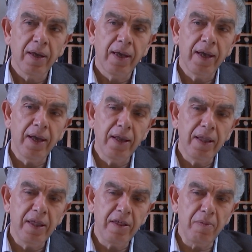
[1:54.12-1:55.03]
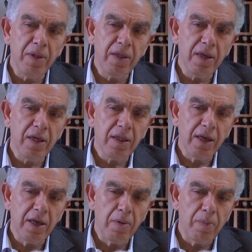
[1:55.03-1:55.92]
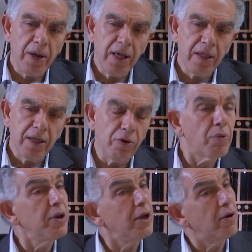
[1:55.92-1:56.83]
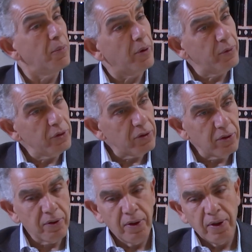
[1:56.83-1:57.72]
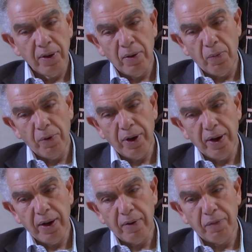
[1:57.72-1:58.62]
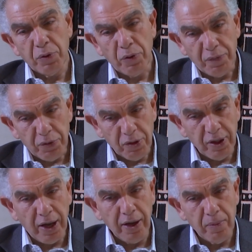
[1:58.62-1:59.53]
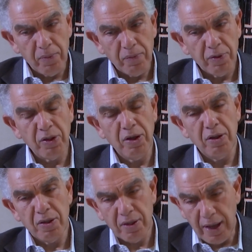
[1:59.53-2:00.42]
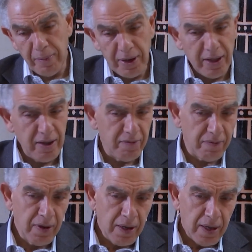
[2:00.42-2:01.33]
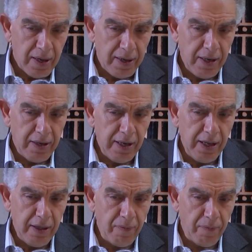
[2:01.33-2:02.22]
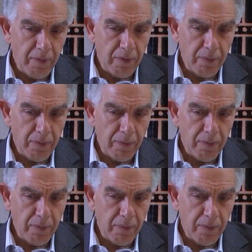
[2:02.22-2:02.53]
And this meeting is taking place at a critical moment where for the first time since, I believe, 1994,